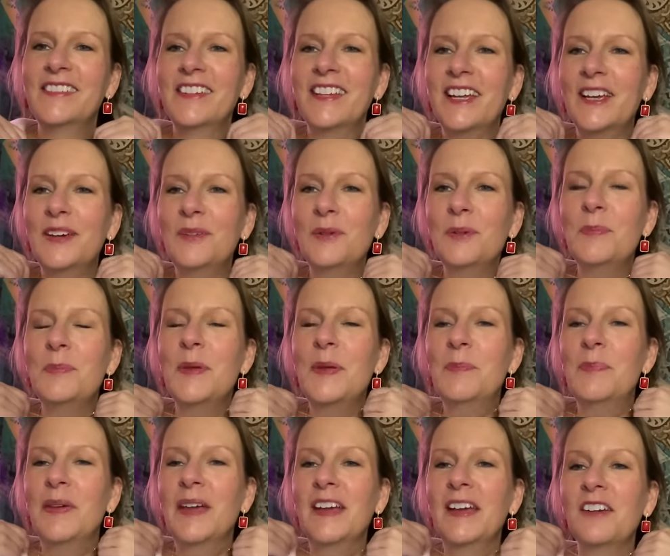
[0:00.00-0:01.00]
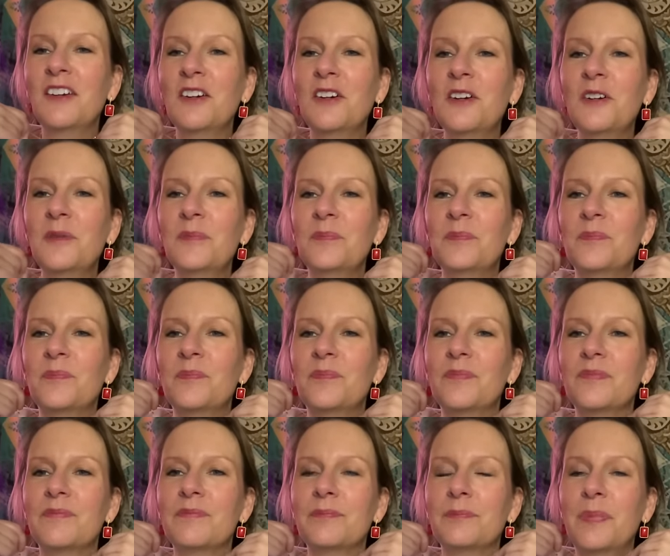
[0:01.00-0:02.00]
it would be bigger,
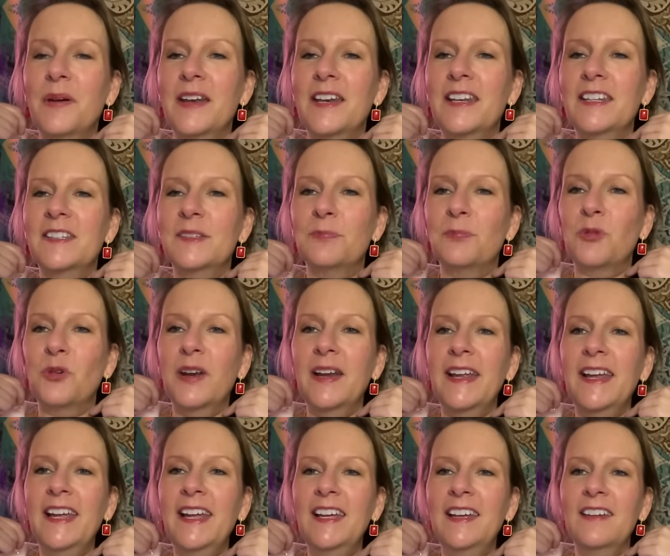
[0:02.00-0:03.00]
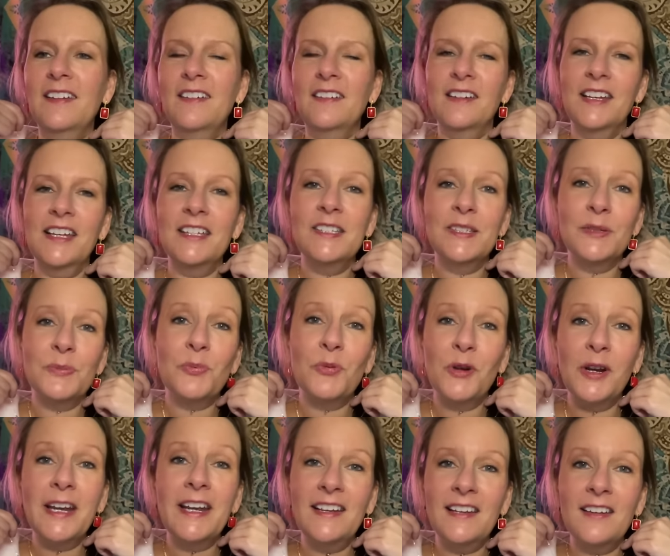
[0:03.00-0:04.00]
but it's pretty. It's a
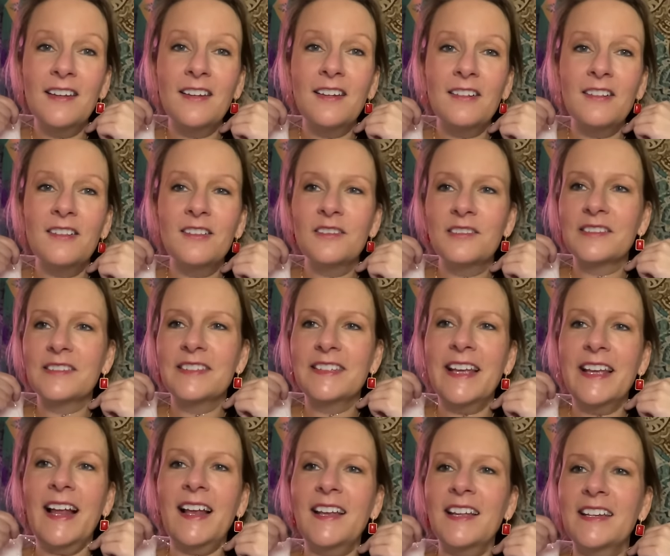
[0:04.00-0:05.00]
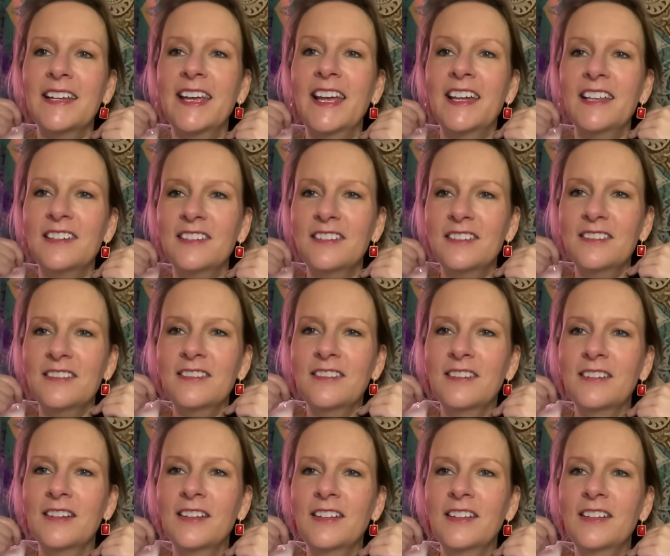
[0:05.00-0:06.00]
pretty little delicate
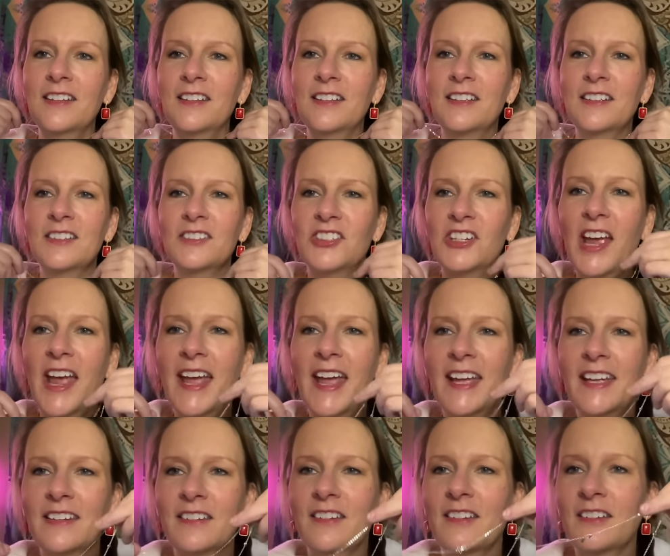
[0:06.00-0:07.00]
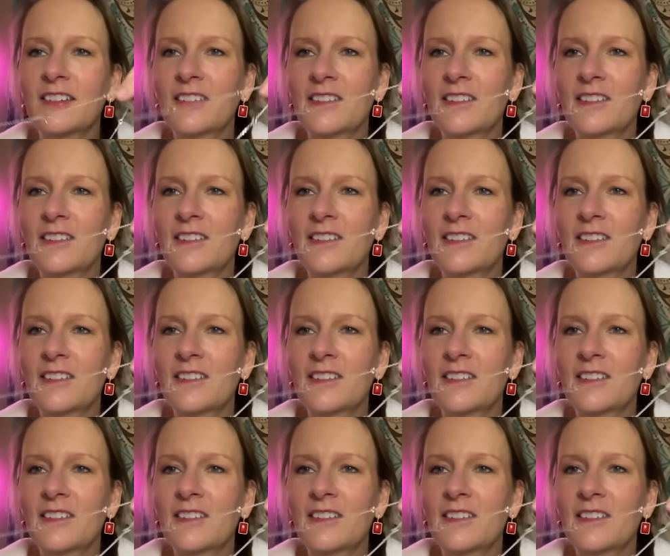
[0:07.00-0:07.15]
chain.